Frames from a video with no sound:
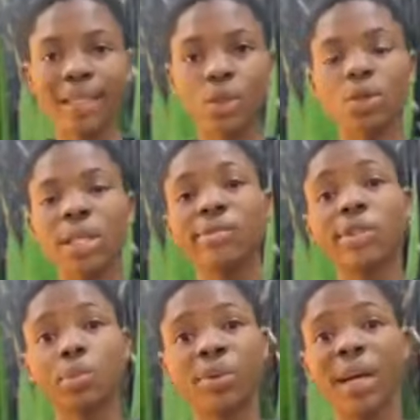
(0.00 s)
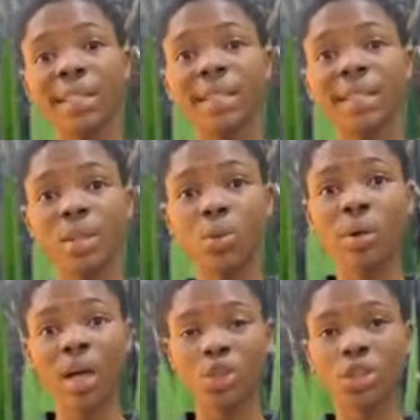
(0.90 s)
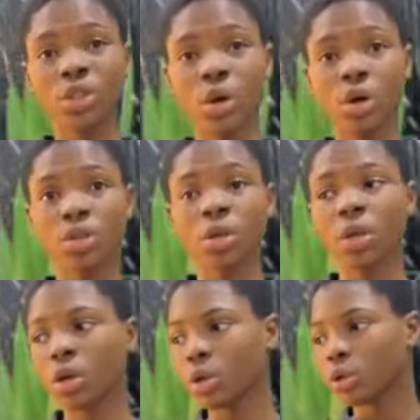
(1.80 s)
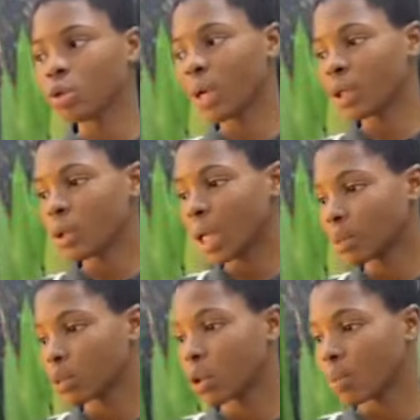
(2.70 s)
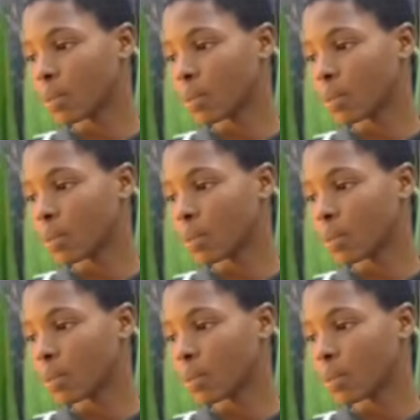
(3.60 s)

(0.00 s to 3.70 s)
into service providing is when you are showing us you and your laptop,